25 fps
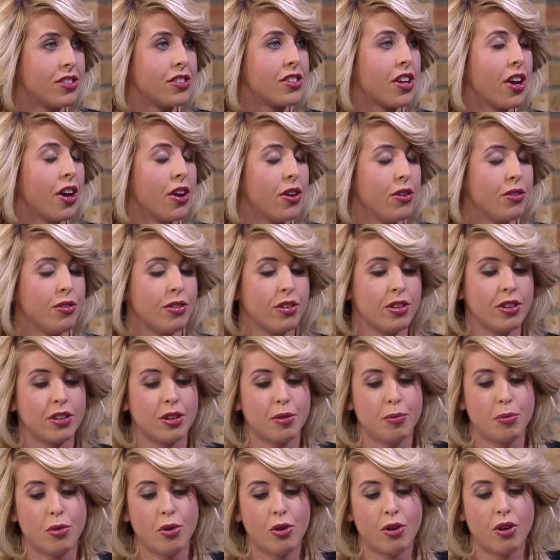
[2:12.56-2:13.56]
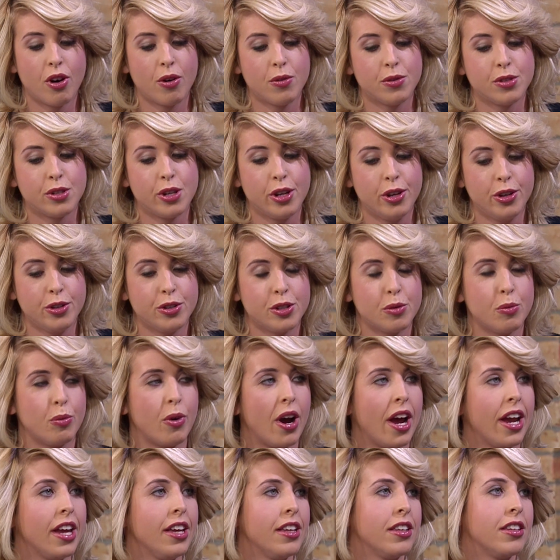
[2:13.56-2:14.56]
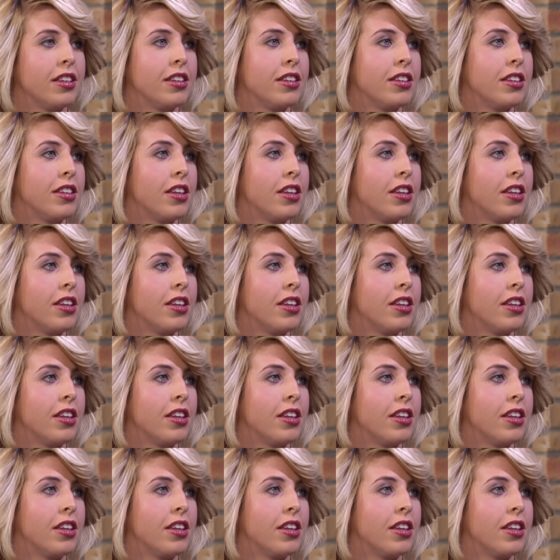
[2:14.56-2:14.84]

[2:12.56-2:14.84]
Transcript: So the more I was losing weight,